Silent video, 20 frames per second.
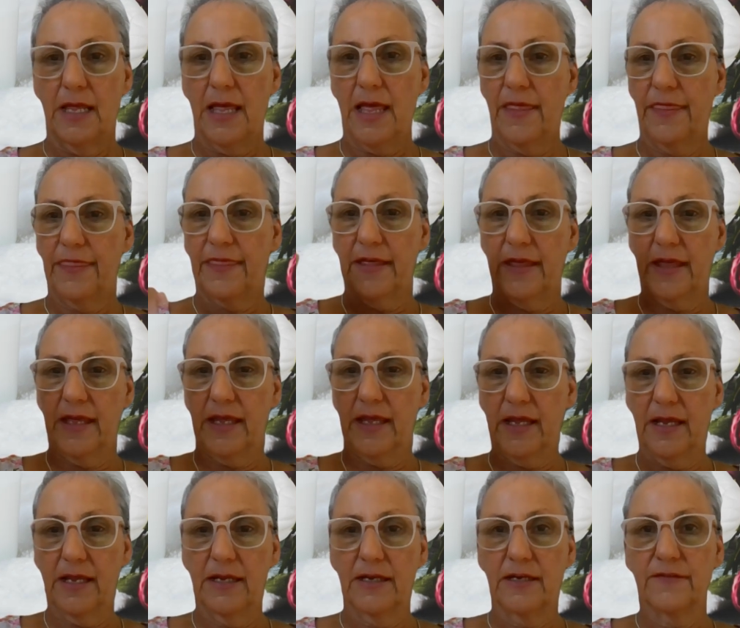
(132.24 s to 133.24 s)
at the
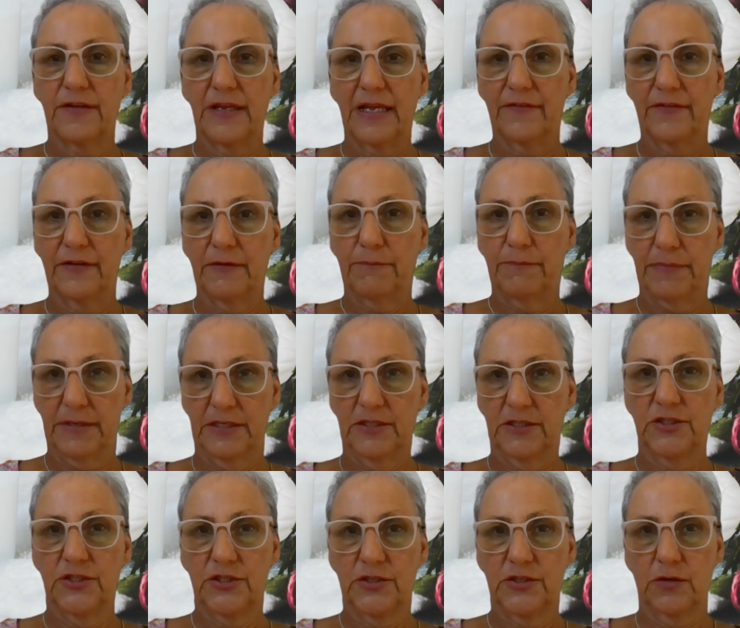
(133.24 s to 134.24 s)
end of having
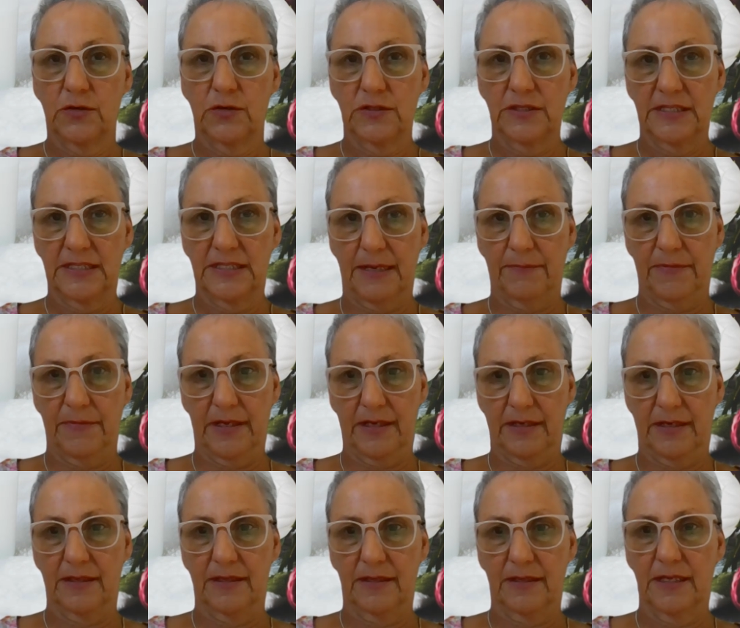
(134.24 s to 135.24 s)
binged on
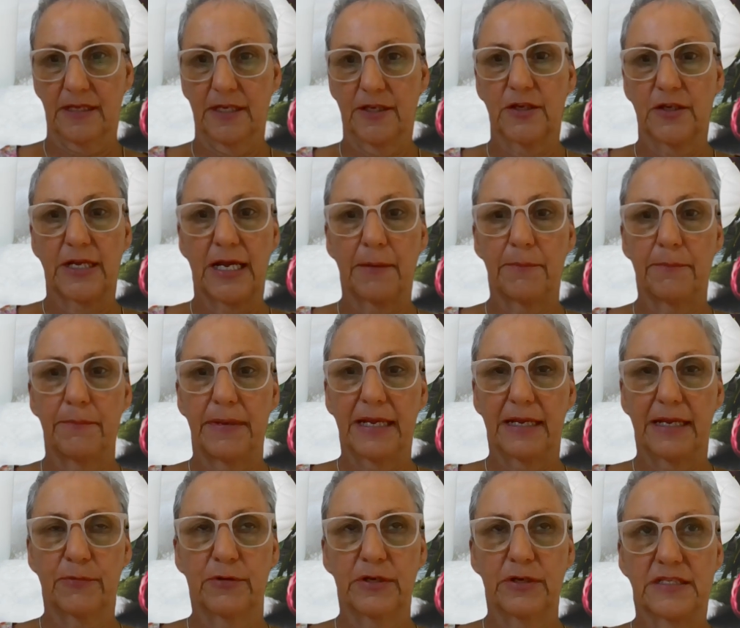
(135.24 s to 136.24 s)
something that you come
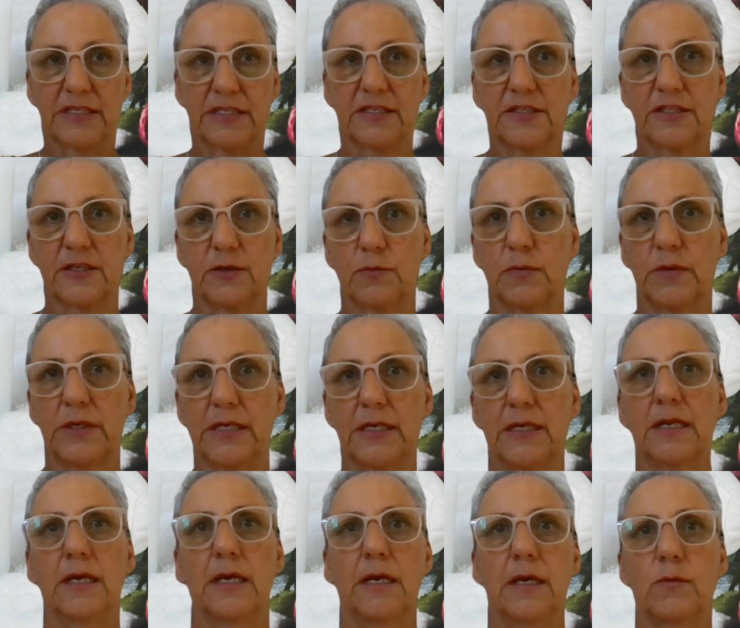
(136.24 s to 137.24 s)
back present. So
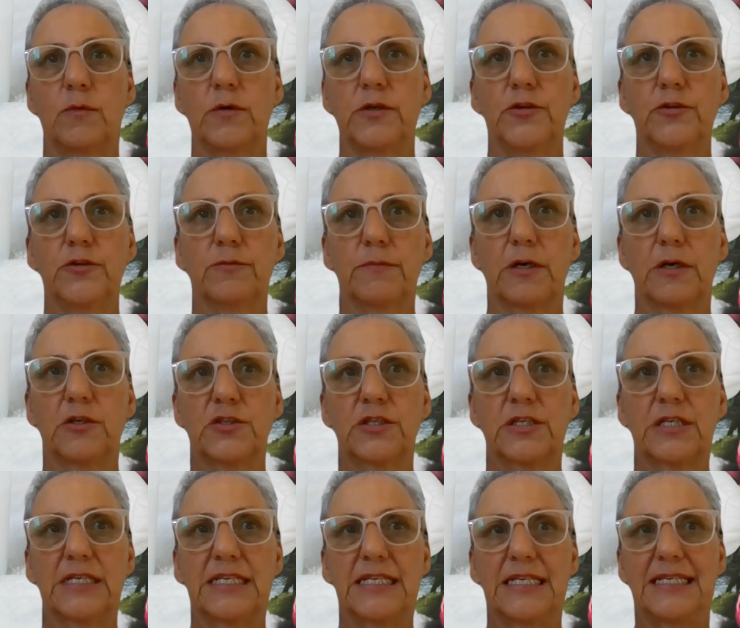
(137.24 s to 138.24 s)
when you're
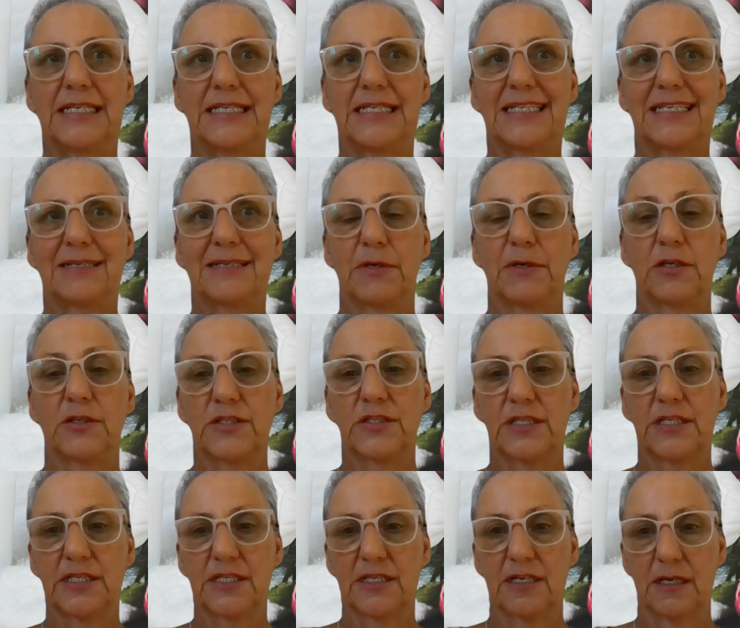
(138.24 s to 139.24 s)
emotionally eating, most of
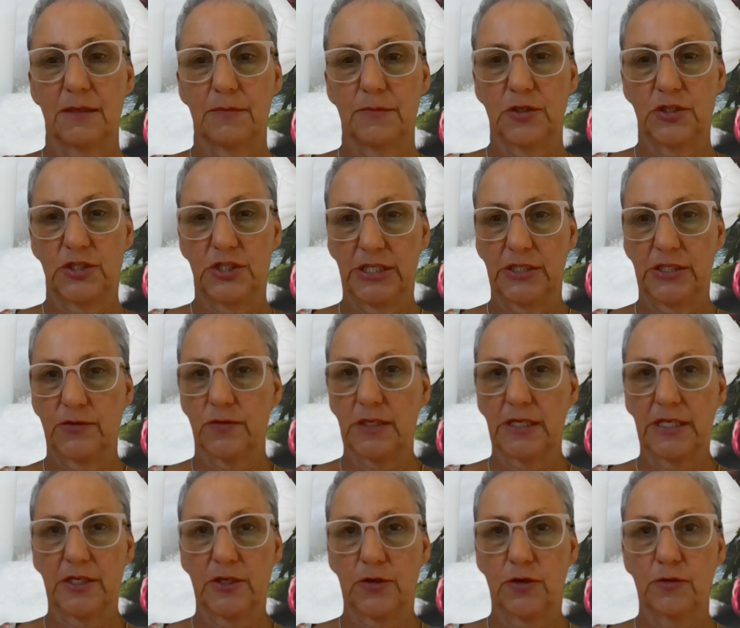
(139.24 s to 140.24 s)
the time you're
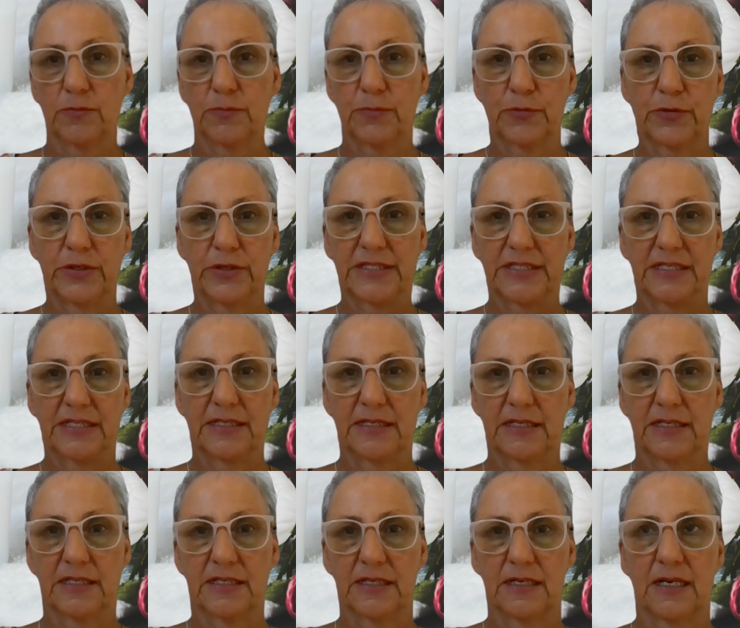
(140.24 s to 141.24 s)
generally not present
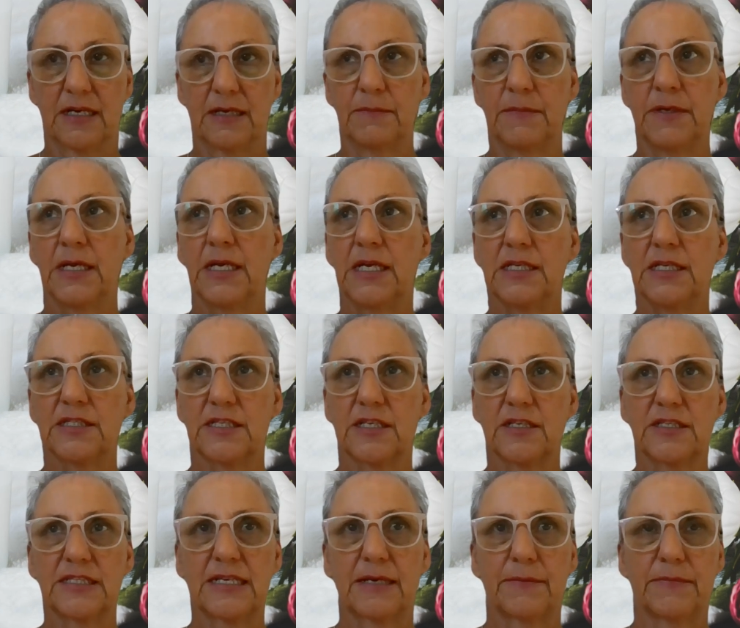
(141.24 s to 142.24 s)
at the time. So
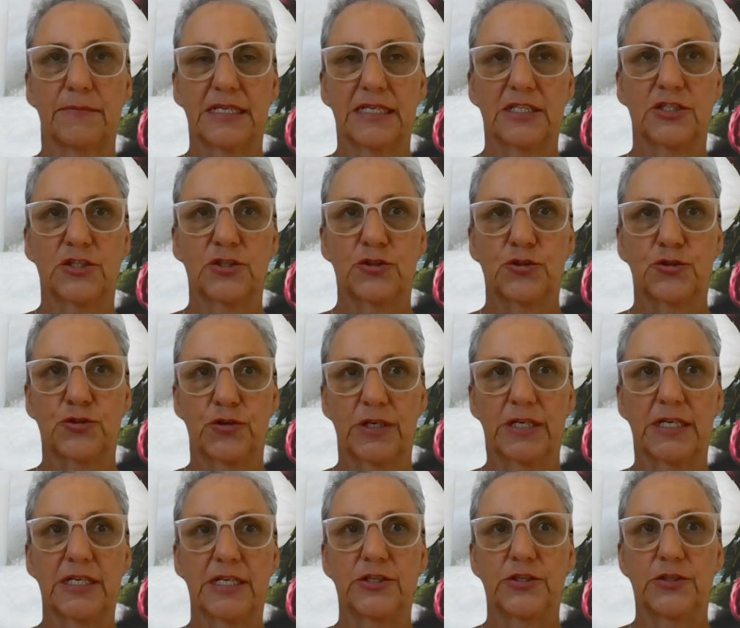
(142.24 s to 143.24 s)
something's
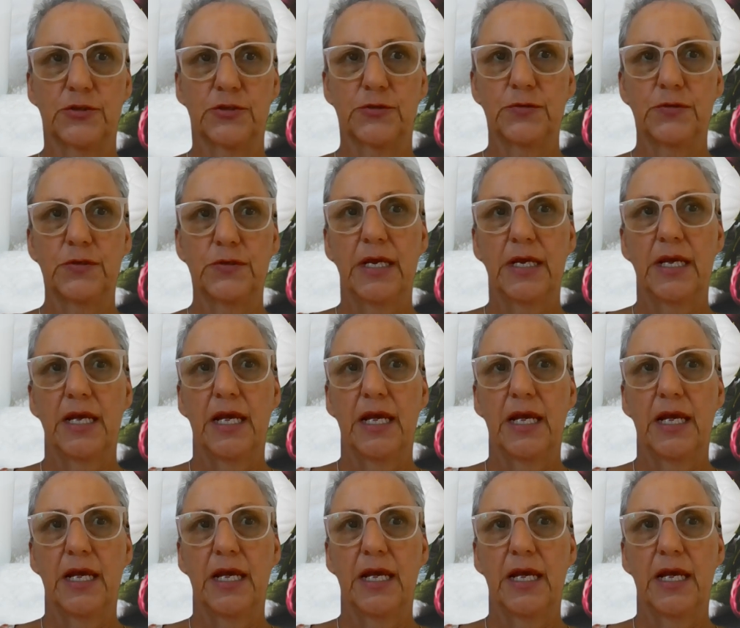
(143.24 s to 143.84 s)
triggered you